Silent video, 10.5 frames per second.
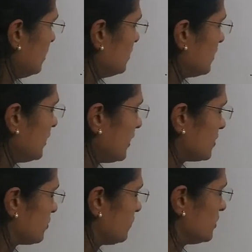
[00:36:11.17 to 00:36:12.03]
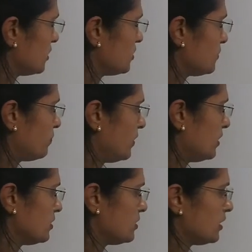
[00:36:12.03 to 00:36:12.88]
3x which is
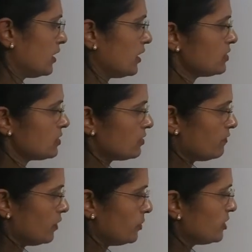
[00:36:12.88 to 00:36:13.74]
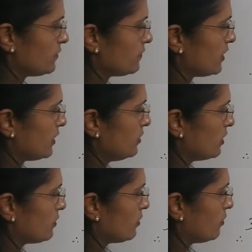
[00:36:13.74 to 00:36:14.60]
plus 3x will be shifted,
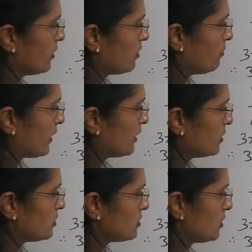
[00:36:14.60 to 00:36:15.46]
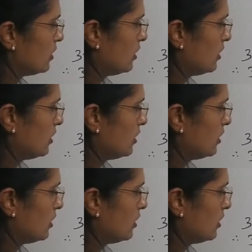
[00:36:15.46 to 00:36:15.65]
it will become minus